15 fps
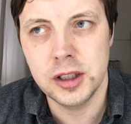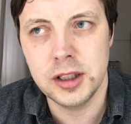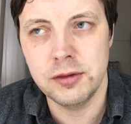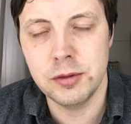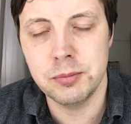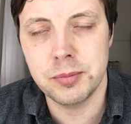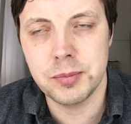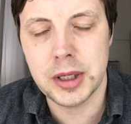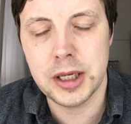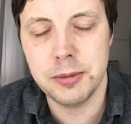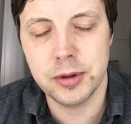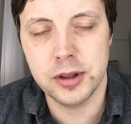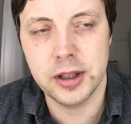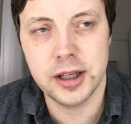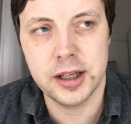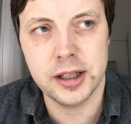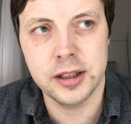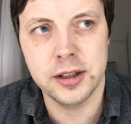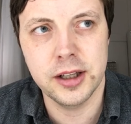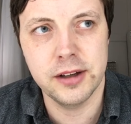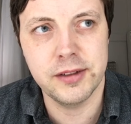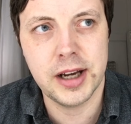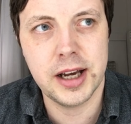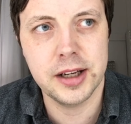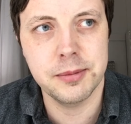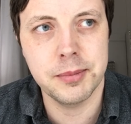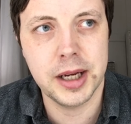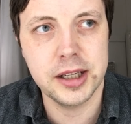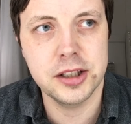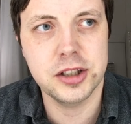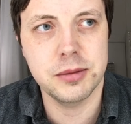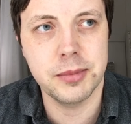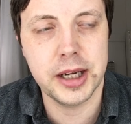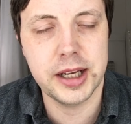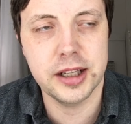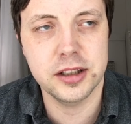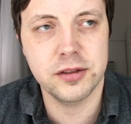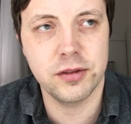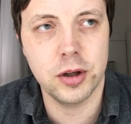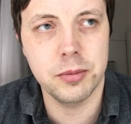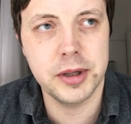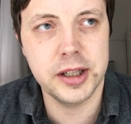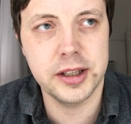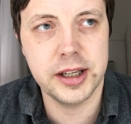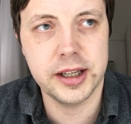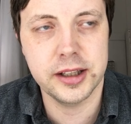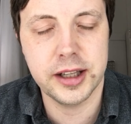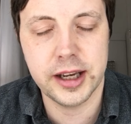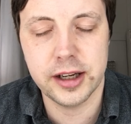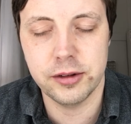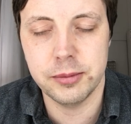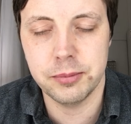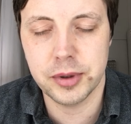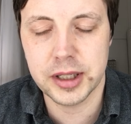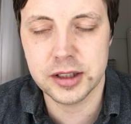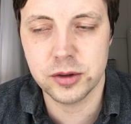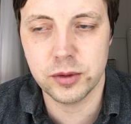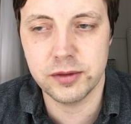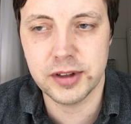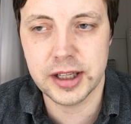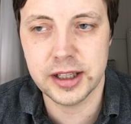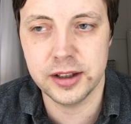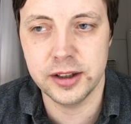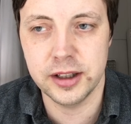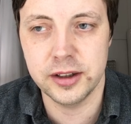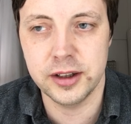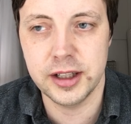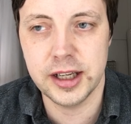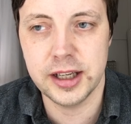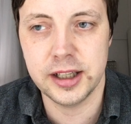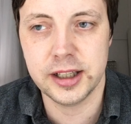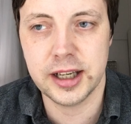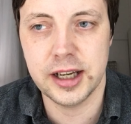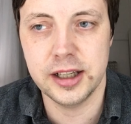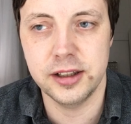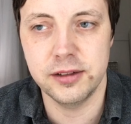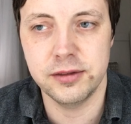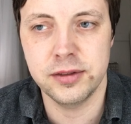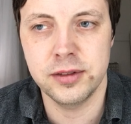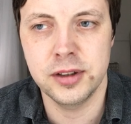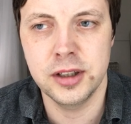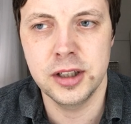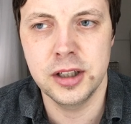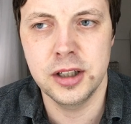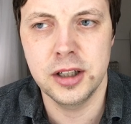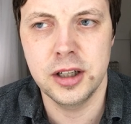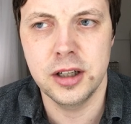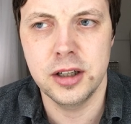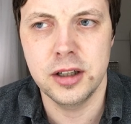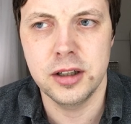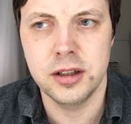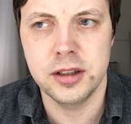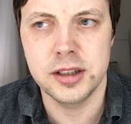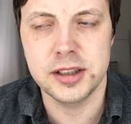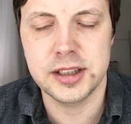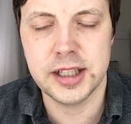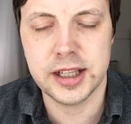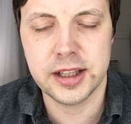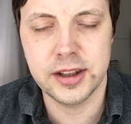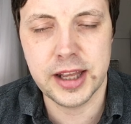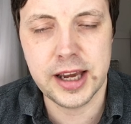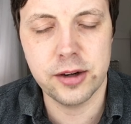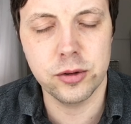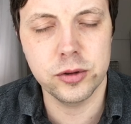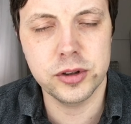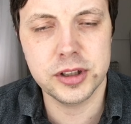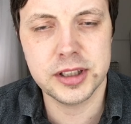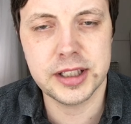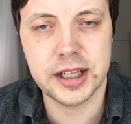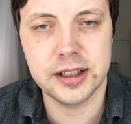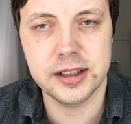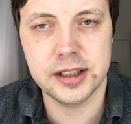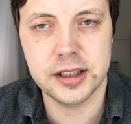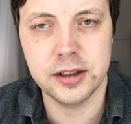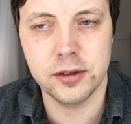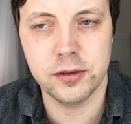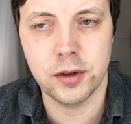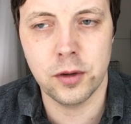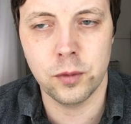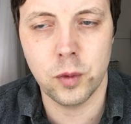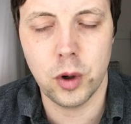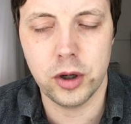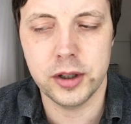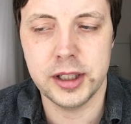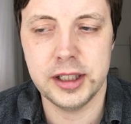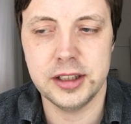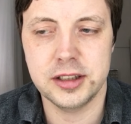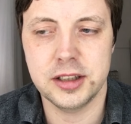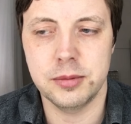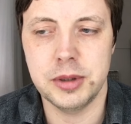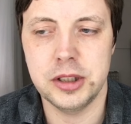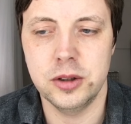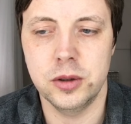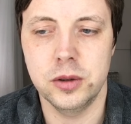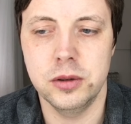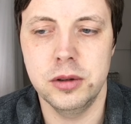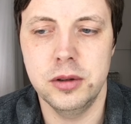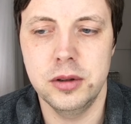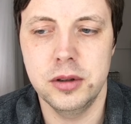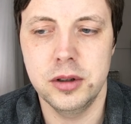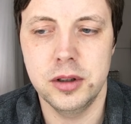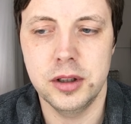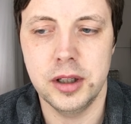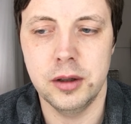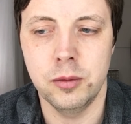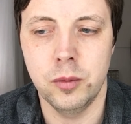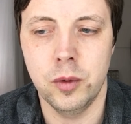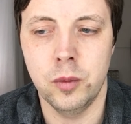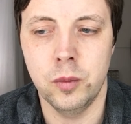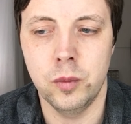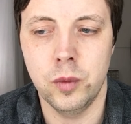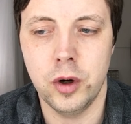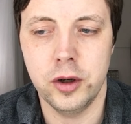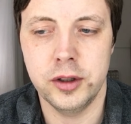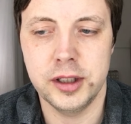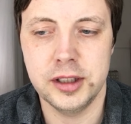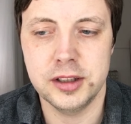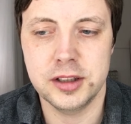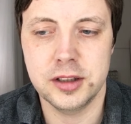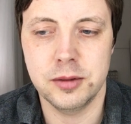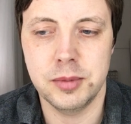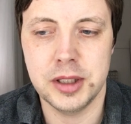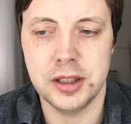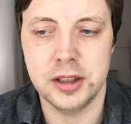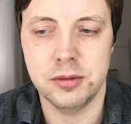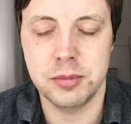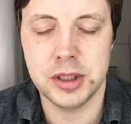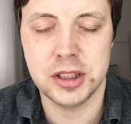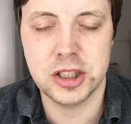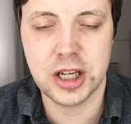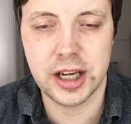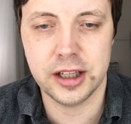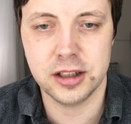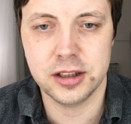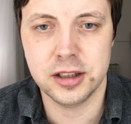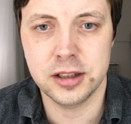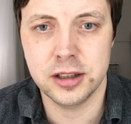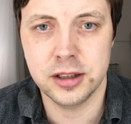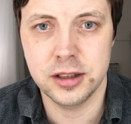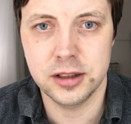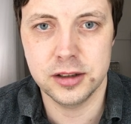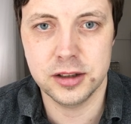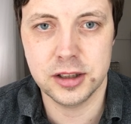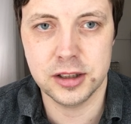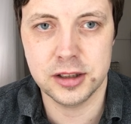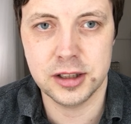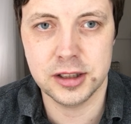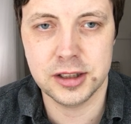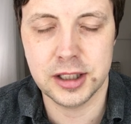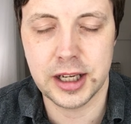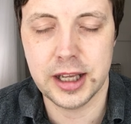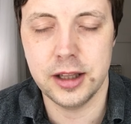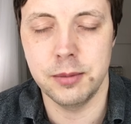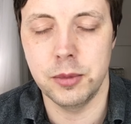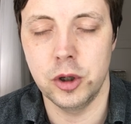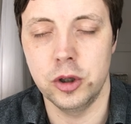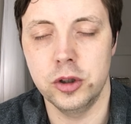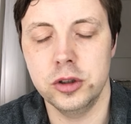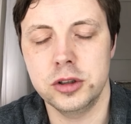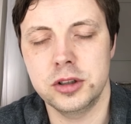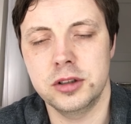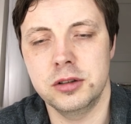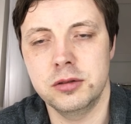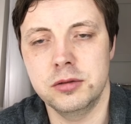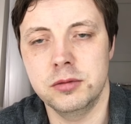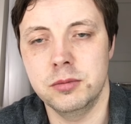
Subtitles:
Even people that have had managing my ads for me, they're impressed with it, and they kind of, it's taken their understanding of what needs to be done and what needs to be checked to get the most